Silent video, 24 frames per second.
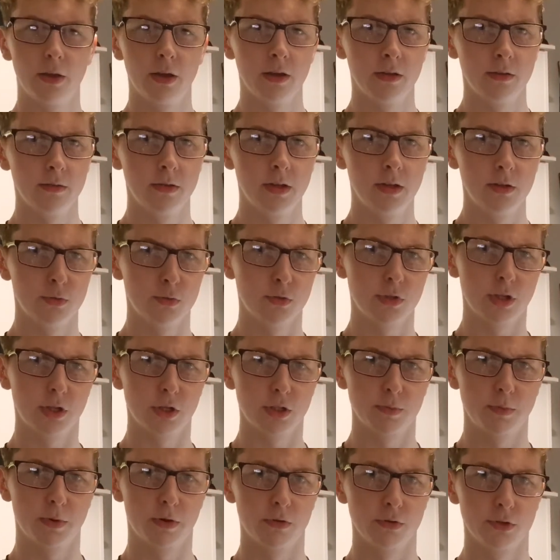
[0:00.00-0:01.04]
interesting
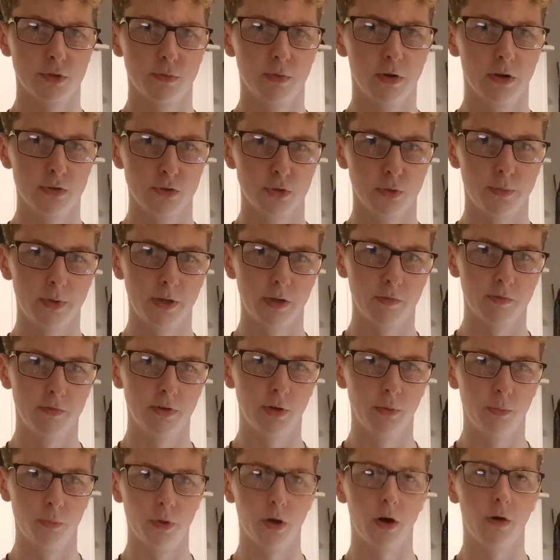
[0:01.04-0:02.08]
experience to realise you're being
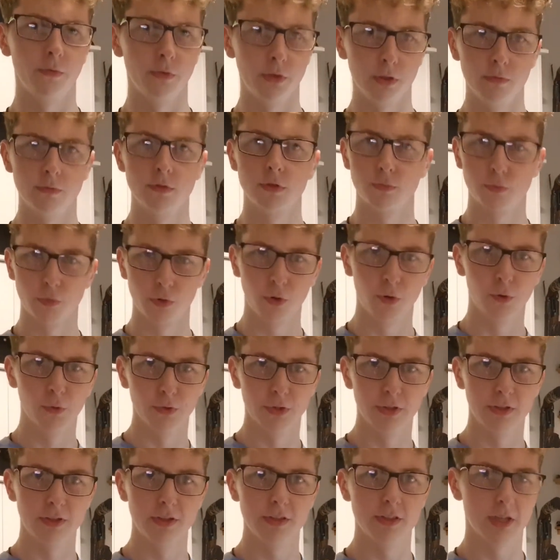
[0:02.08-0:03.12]
filmed after you've just
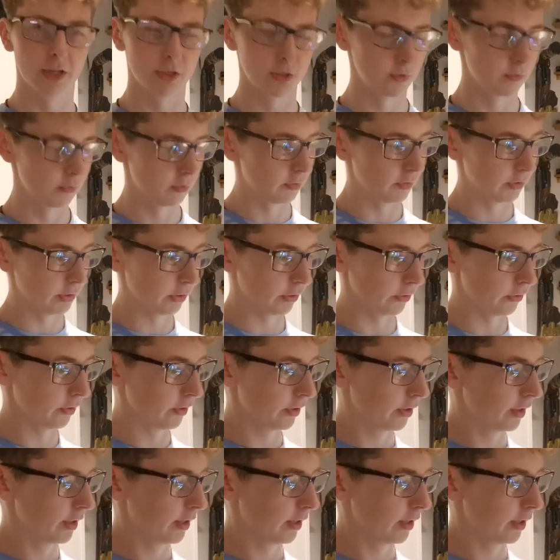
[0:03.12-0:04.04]
recorded the section of the video.